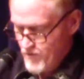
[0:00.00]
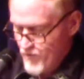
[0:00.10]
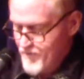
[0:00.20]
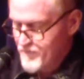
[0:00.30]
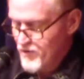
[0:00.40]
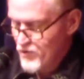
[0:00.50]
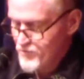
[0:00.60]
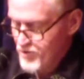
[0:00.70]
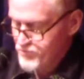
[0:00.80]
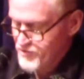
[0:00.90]

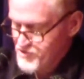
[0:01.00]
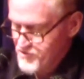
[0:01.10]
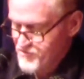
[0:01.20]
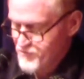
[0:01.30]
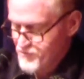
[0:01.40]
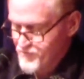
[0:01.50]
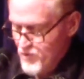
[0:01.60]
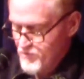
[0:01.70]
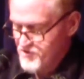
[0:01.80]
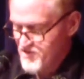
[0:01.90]
Rimbaud published his first
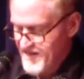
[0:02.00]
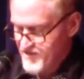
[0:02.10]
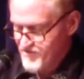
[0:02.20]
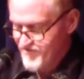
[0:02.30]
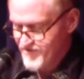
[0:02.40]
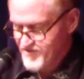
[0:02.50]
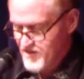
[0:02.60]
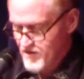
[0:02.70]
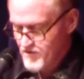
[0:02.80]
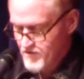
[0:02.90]
poems at the age of
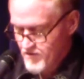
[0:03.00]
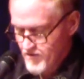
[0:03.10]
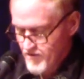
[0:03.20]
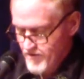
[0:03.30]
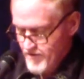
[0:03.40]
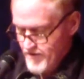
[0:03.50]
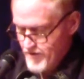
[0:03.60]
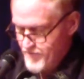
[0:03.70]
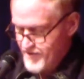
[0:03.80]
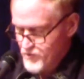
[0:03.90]
15,
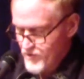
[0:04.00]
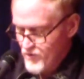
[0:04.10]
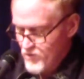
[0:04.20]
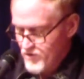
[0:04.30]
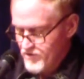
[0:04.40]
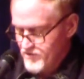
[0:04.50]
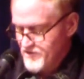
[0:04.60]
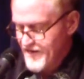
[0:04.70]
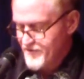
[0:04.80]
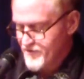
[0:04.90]
and by 21,
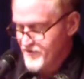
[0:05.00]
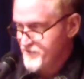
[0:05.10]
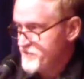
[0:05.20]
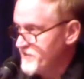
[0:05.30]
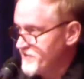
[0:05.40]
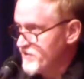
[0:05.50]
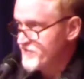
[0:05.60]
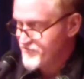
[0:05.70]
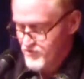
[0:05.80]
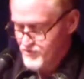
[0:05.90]
tired of being an
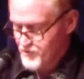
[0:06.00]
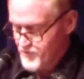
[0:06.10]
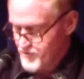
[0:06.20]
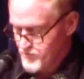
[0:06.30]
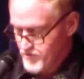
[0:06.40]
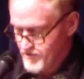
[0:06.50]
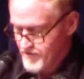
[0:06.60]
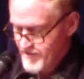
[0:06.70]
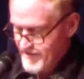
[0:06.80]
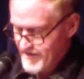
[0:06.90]
enfant
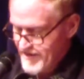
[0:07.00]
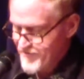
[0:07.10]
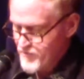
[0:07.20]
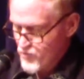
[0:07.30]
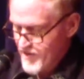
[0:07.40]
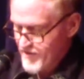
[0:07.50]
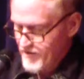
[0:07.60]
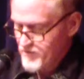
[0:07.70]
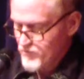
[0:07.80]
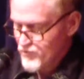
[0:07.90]
terrible, gave up
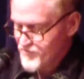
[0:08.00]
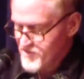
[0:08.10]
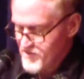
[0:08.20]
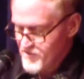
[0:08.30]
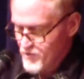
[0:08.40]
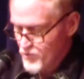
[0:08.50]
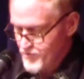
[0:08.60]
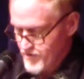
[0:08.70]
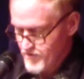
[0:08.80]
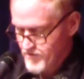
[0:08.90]
writing, moved to
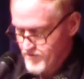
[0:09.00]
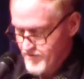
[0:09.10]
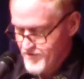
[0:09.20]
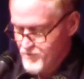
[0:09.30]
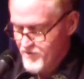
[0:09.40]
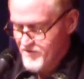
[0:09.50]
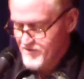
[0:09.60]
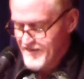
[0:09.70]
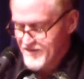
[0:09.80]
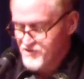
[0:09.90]
Ethiopia, and spent
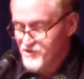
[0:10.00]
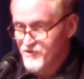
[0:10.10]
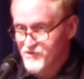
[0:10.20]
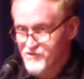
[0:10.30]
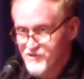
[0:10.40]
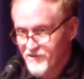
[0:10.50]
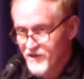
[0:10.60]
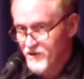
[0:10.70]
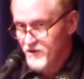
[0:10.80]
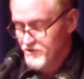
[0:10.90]
his last years
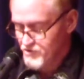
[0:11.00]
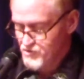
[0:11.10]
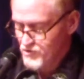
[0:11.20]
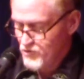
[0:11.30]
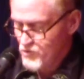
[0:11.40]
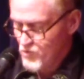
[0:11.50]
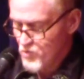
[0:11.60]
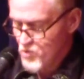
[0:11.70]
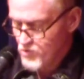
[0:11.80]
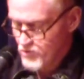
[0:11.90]
selling guns to
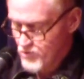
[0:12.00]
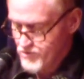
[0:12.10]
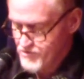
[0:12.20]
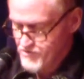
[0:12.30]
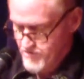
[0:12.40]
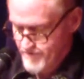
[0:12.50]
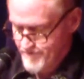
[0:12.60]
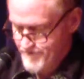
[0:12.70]
local warlords.